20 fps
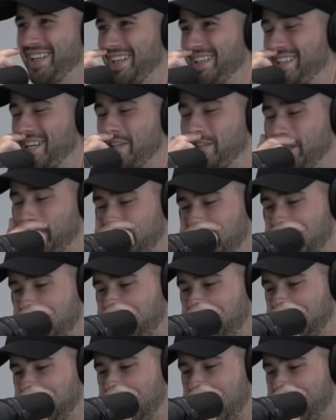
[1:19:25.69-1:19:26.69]
Yeah, like vote
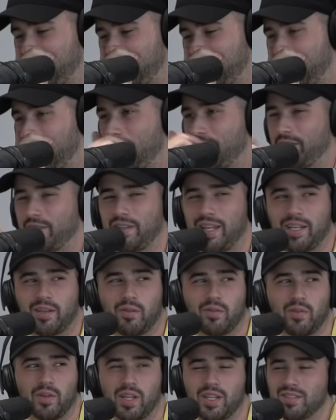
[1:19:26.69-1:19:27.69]
for governor, and you're like,
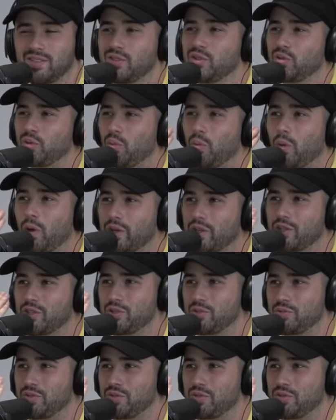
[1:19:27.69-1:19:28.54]
dude, what are you